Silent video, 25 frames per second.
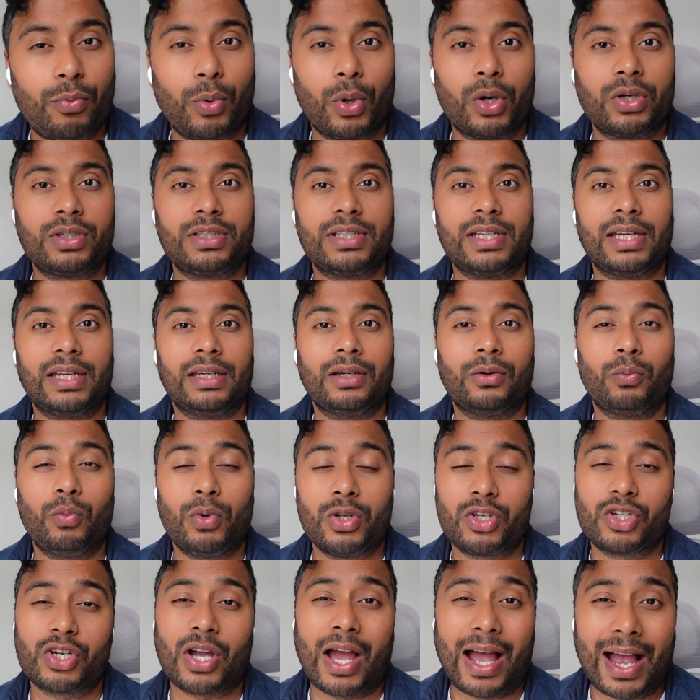worked in,
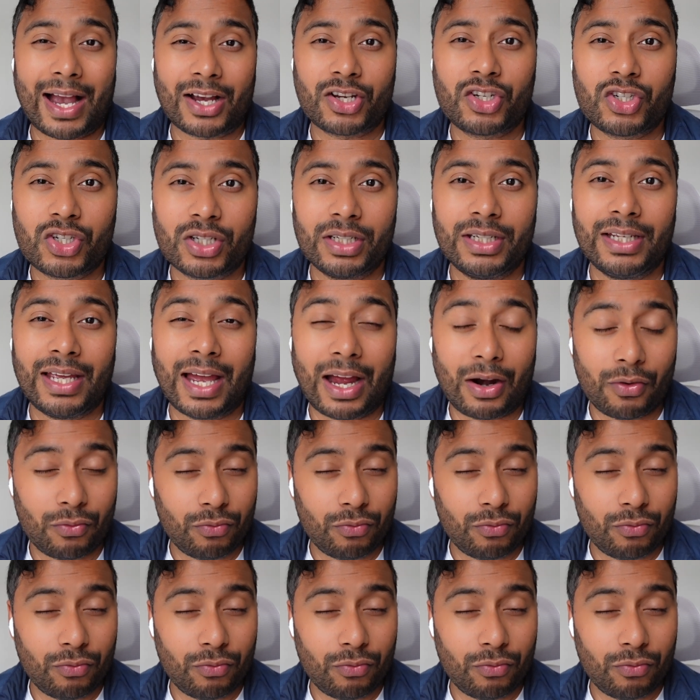which actually I